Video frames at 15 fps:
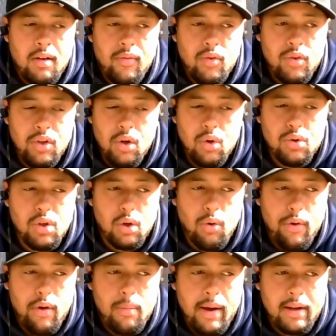who the
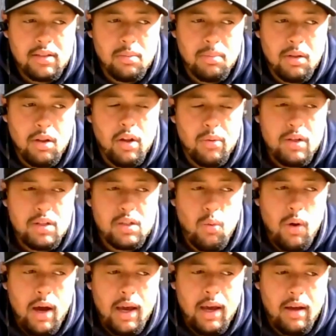quarterback's gonna be. The only reason
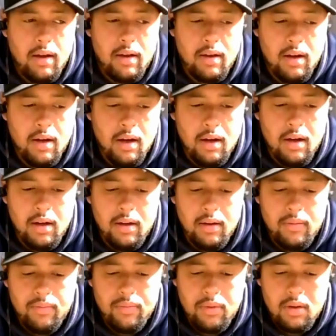why I
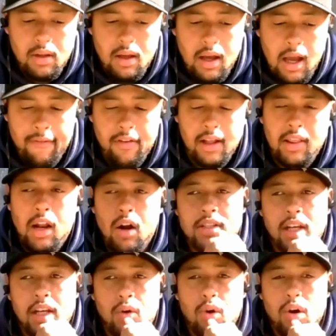feel like they don't
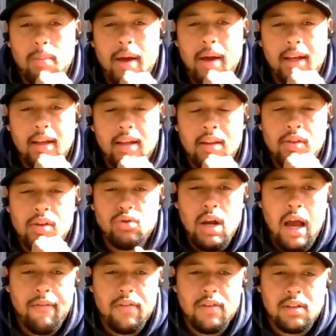take a quarterback in the
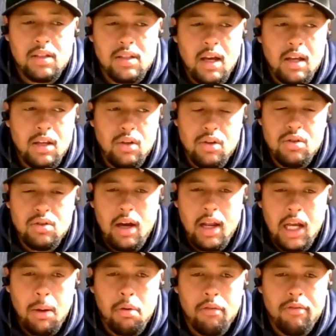draft is because you still got a
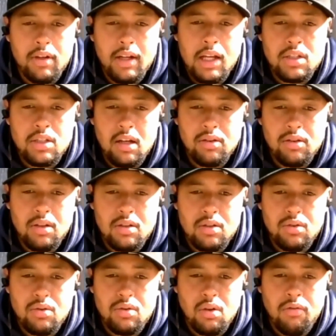couple of free agents out there
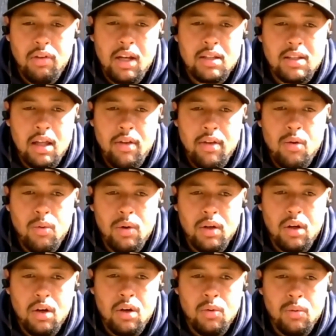too. So if they decide they don't want to
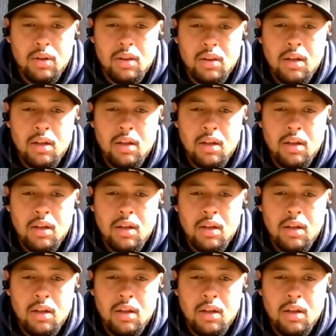go with